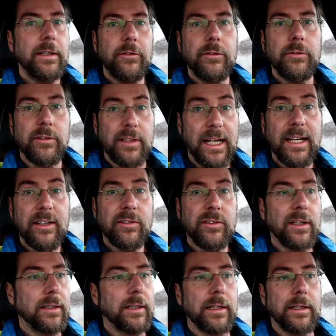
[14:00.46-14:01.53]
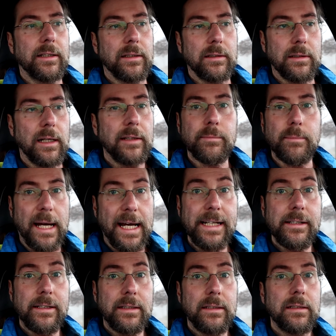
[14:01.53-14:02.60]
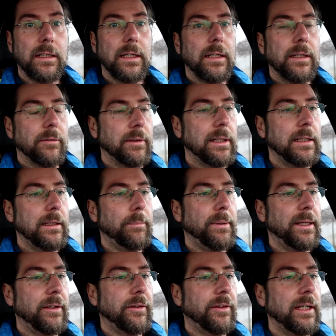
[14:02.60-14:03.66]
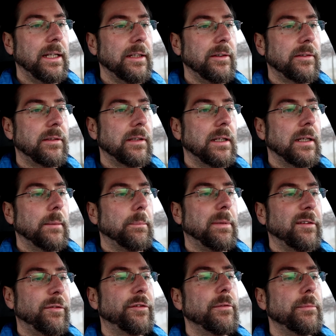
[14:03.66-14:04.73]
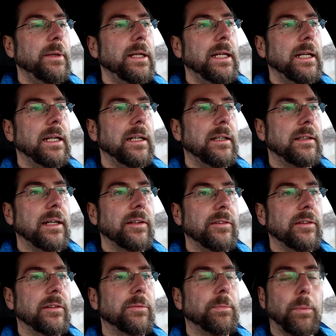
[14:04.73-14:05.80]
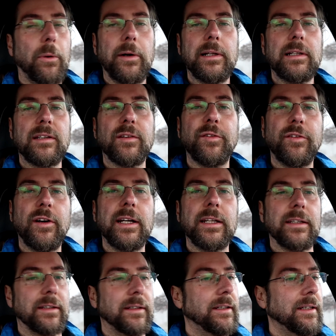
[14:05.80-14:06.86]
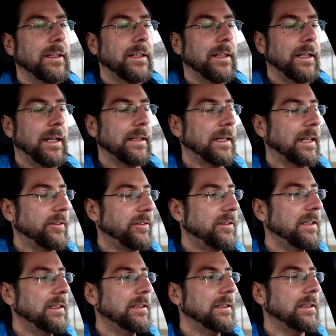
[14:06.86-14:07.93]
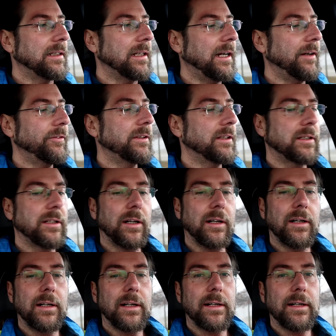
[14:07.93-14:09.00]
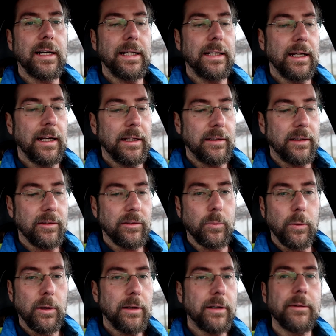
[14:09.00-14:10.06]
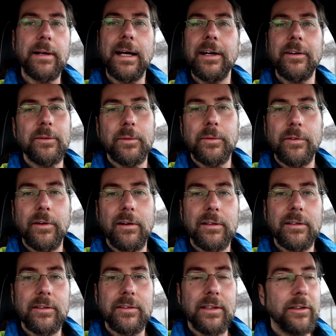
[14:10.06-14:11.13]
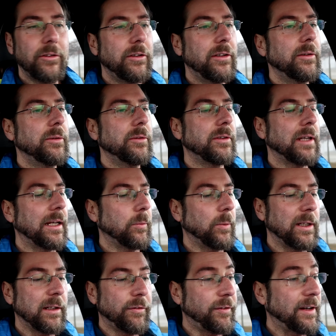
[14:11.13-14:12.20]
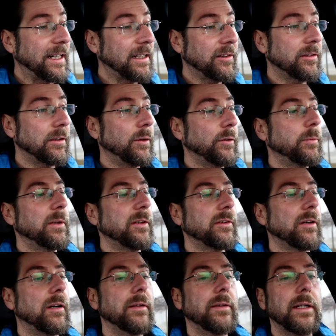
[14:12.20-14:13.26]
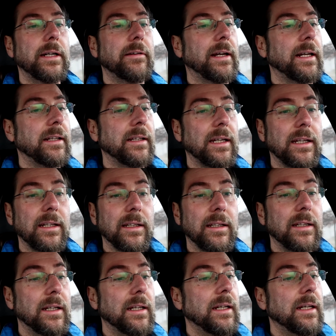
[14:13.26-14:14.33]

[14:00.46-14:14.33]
issues, yes, and they're not minor, really big things, but for me it doesn't spoil the fun. And I still love the car, and there's a workaround of all those issues, and when the final software is on there, and then